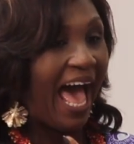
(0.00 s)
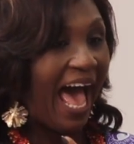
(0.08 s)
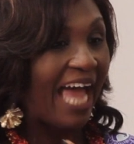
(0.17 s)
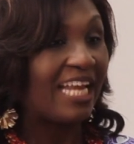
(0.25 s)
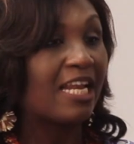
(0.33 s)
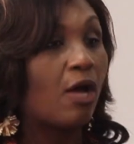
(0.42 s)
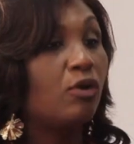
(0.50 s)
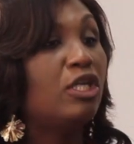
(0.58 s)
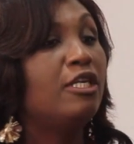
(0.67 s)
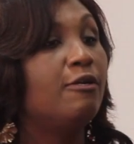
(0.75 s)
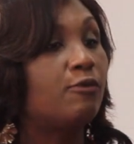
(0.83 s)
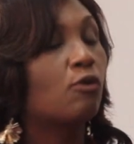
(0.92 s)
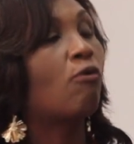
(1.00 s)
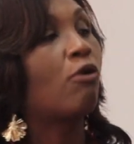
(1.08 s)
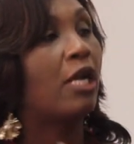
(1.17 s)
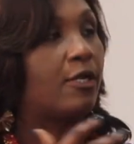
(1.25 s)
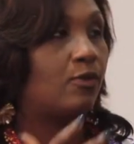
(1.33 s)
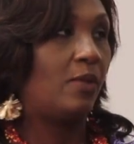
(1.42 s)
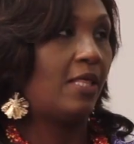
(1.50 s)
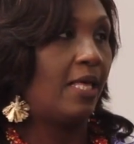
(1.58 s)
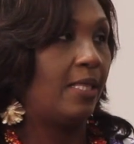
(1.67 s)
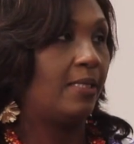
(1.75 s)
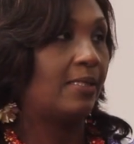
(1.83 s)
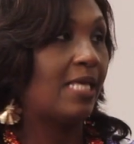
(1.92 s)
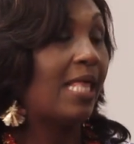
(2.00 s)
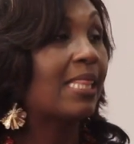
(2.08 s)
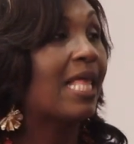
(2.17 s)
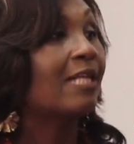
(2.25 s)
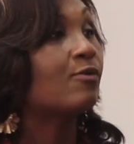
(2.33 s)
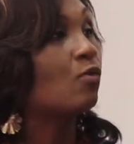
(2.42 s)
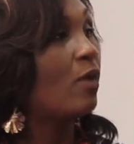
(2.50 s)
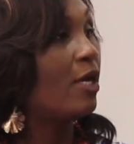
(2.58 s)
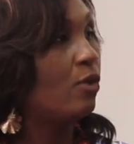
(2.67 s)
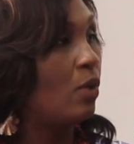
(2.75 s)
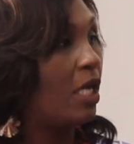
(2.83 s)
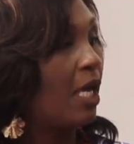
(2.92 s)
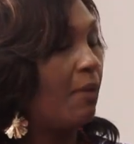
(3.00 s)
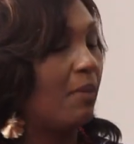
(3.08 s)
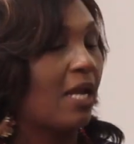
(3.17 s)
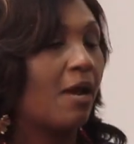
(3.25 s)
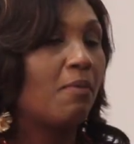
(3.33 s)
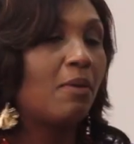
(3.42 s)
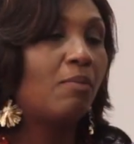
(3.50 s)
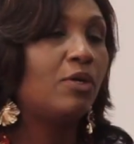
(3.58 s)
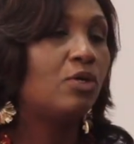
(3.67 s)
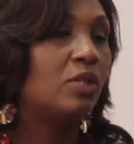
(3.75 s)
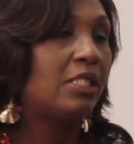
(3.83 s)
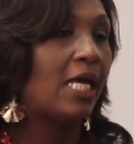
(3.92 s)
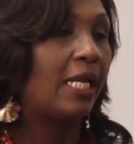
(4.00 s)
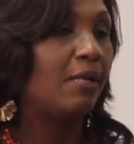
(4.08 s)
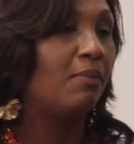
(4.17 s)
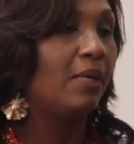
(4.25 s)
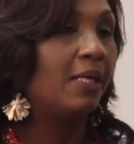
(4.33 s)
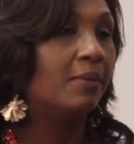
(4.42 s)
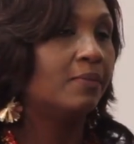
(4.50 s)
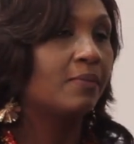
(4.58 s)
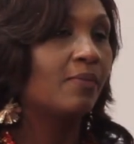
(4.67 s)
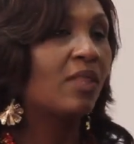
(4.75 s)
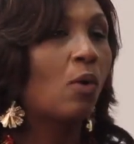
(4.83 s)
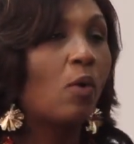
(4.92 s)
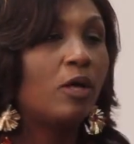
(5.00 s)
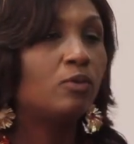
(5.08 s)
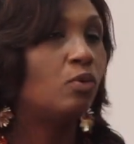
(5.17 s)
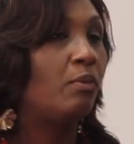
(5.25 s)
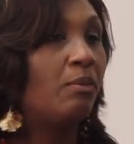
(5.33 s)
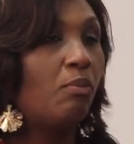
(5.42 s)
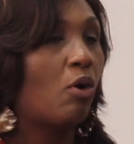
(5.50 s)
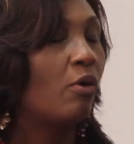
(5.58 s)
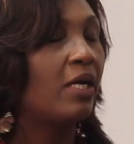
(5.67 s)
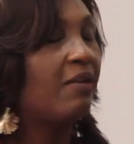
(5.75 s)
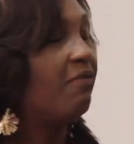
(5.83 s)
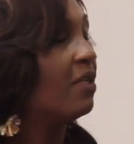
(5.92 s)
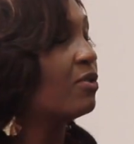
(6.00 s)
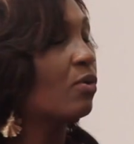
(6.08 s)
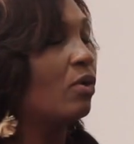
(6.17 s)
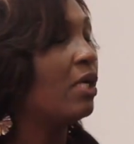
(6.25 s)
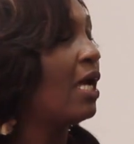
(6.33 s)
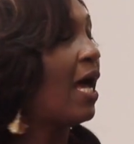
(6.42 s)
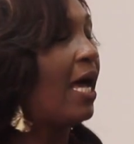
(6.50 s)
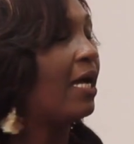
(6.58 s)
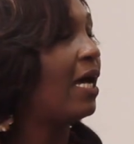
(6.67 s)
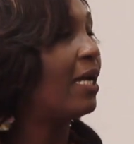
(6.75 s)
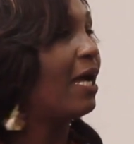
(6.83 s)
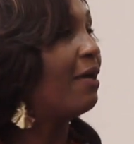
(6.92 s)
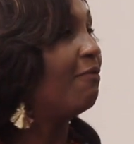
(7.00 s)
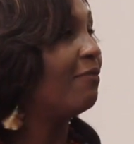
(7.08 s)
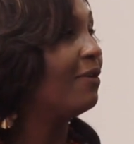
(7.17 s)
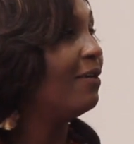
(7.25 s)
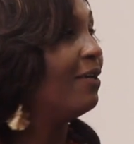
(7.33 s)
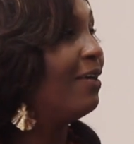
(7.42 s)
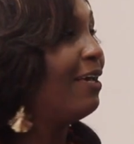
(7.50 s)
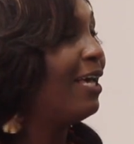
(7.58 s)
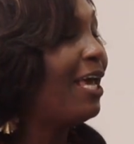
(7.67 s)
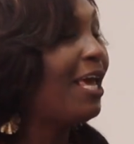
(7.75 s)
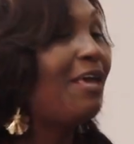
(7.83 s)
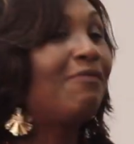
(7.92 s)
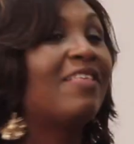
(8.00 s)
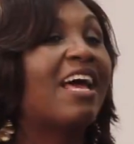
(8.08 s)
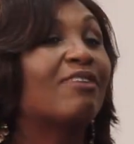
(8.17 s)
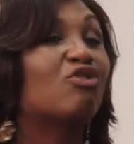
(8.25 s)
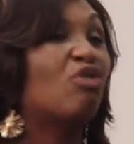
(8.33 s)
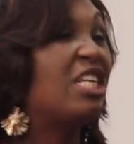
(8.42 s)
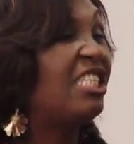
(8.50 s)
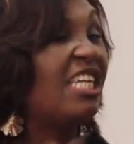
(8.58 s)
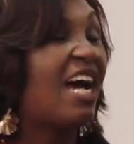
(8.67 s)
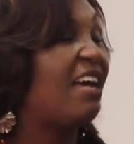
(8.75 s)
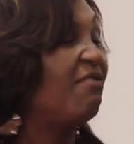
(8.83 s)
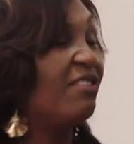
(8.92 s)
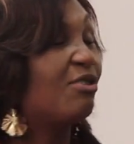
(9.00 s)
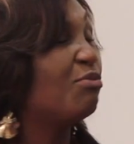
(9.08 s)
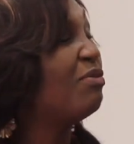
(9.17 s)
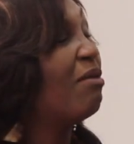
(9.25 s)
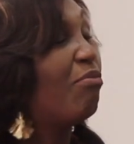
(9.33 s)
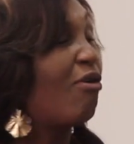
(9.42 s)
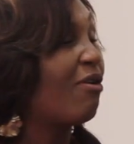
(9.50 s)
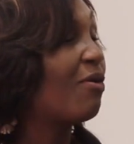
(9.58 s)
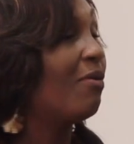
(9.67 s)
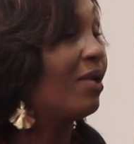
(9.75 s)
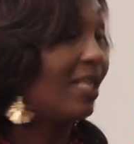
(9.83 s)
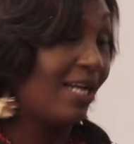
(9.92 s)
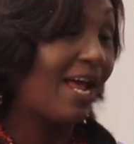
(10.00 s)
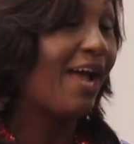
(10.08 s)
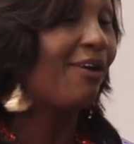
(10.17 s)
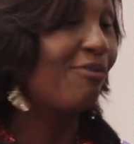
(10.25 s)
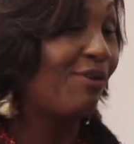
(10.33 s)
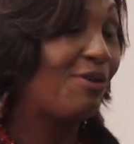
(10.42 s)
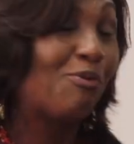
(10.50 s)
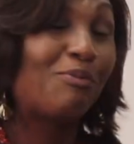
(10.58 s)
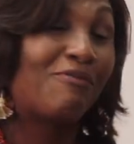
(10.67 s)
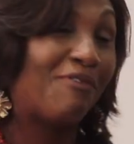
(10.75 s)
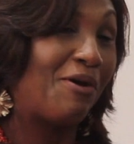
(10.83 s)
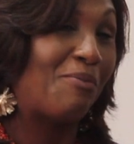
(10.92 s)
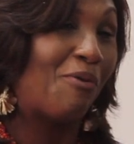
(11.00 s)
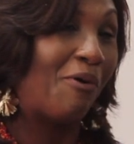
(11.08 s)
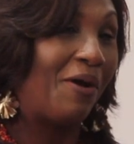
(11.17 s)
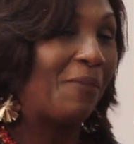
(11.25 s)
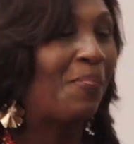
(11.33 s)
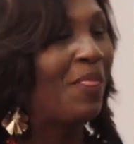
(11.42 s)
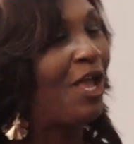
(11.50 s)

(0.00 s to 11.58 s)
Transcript: I now need to connect with others. And that's where you came in. I remember you telling me the world will be boring if there's only an ivy. If there are 20 ivies, it will be a boring world. And I agree, it will be very boring.